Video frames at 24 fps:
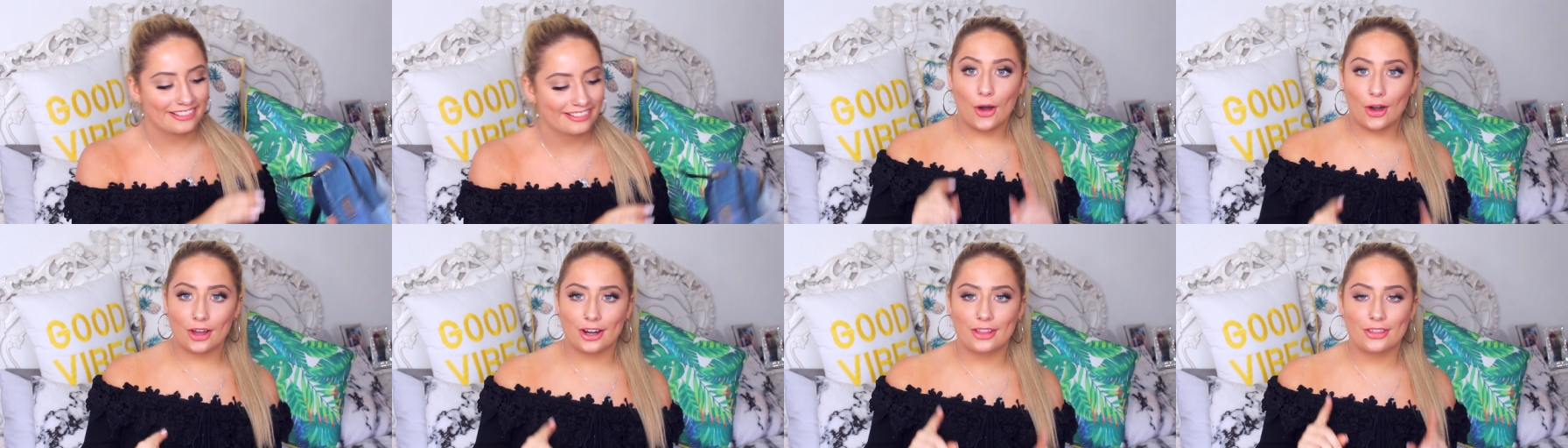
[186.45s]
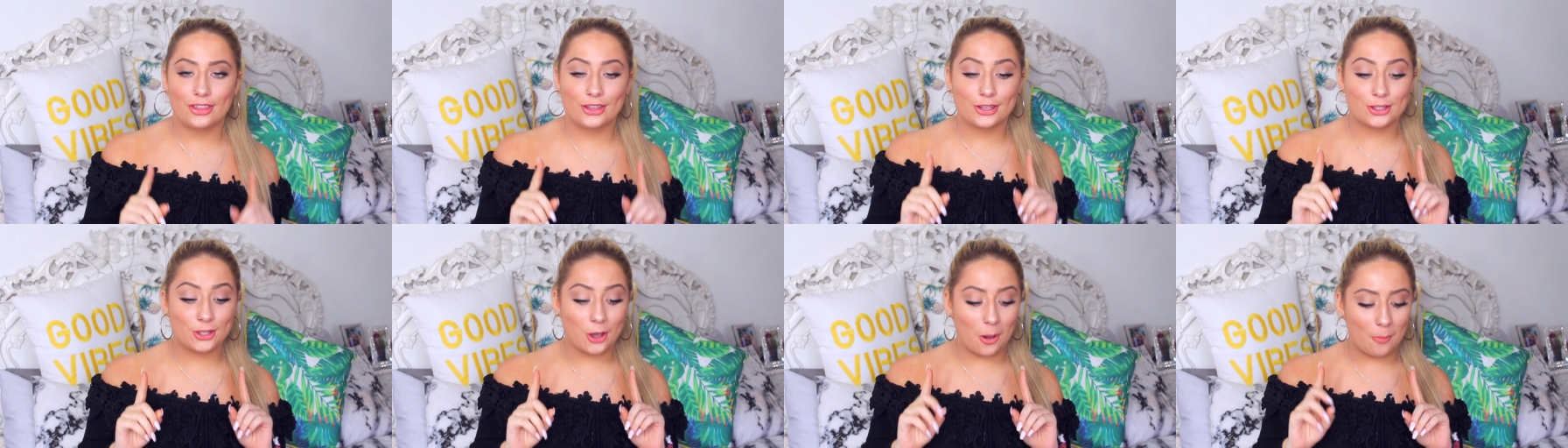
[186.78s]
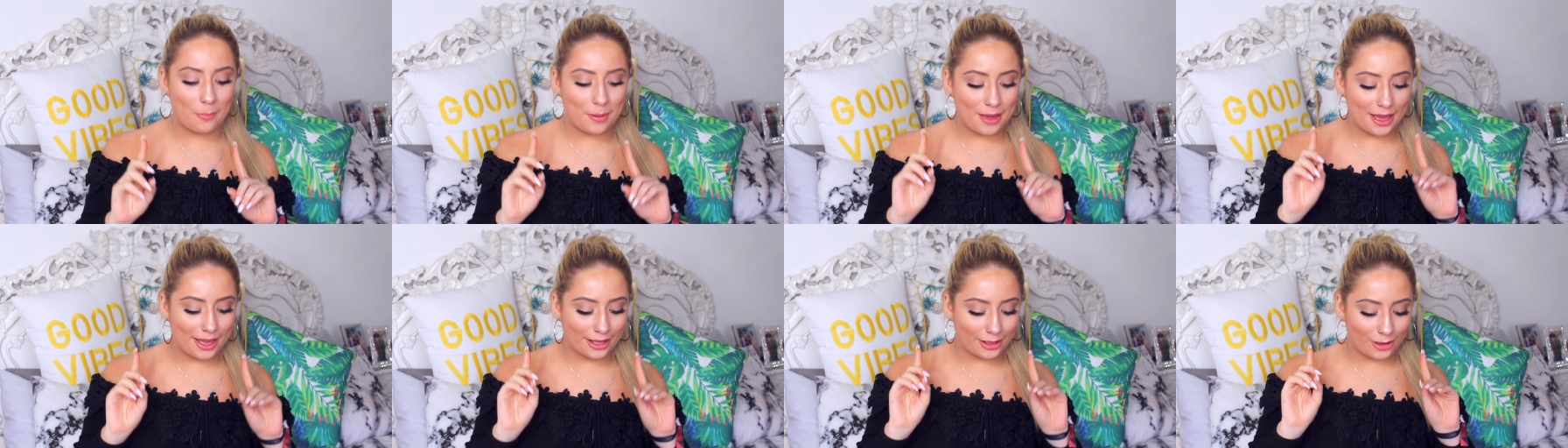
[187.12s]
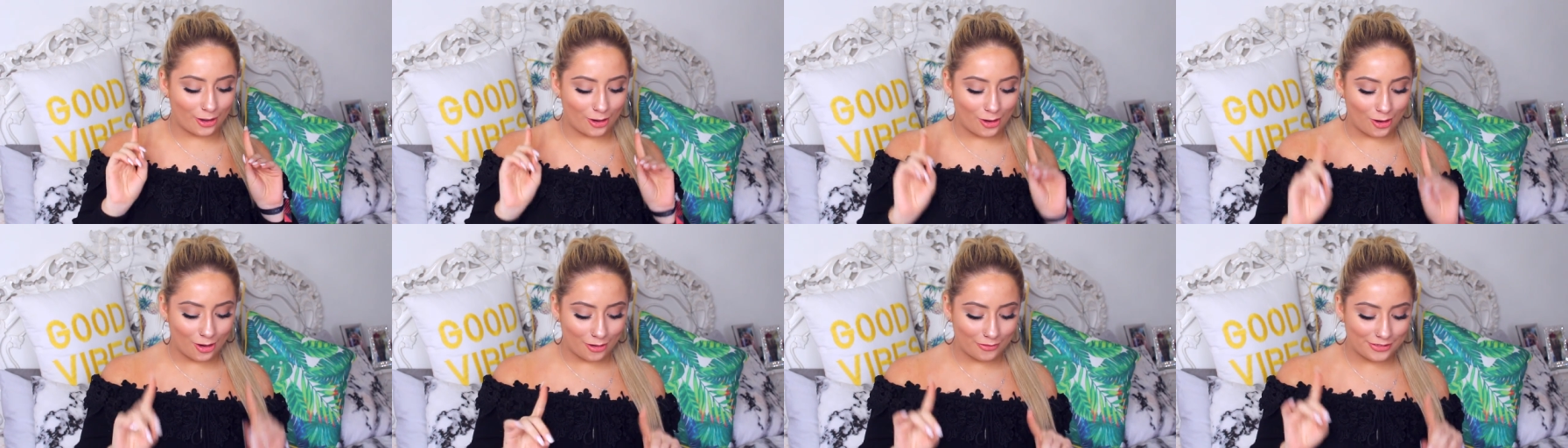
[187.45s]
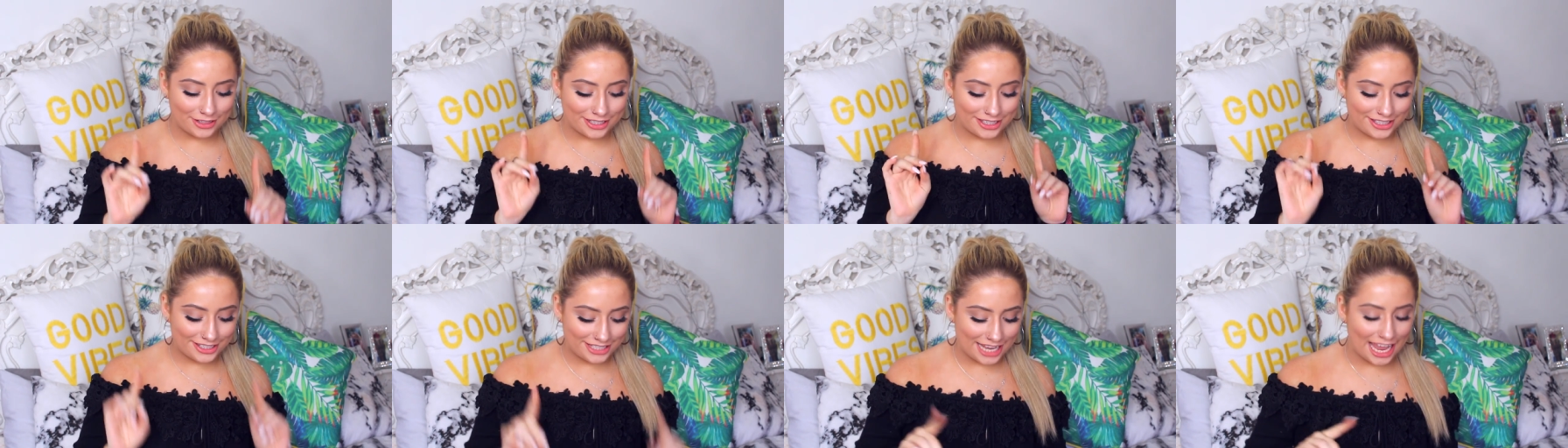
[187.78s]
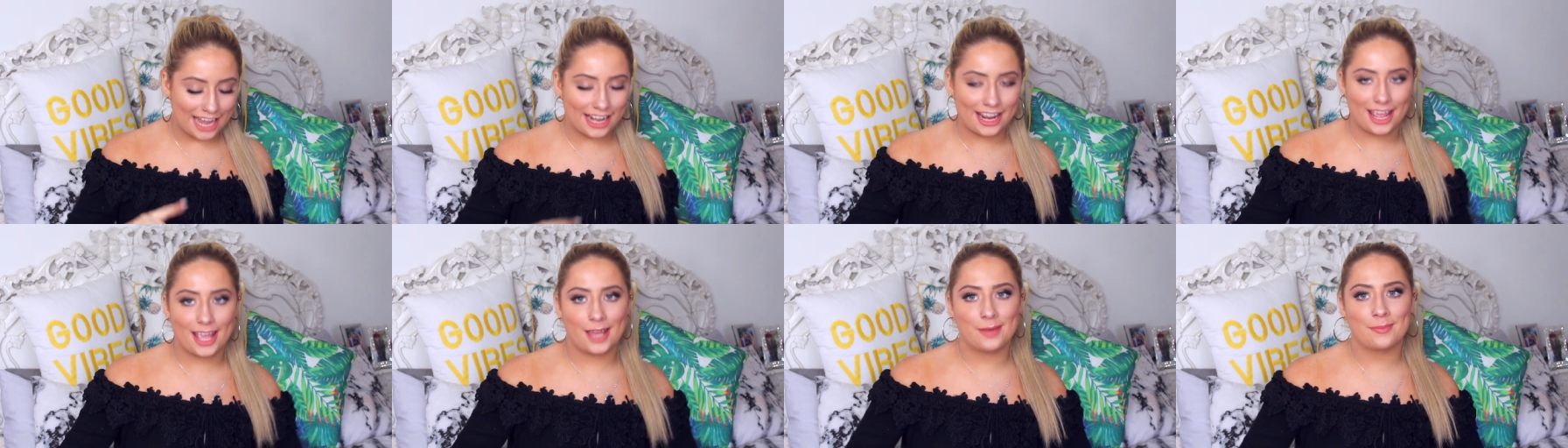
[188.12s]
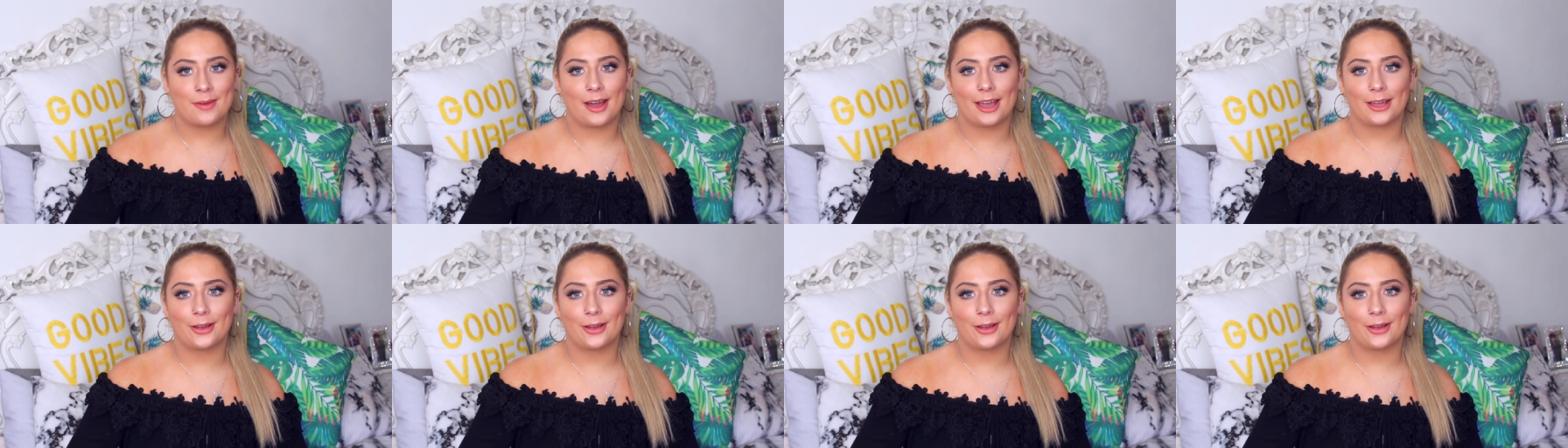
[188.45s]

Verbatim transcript: On the topic of denim,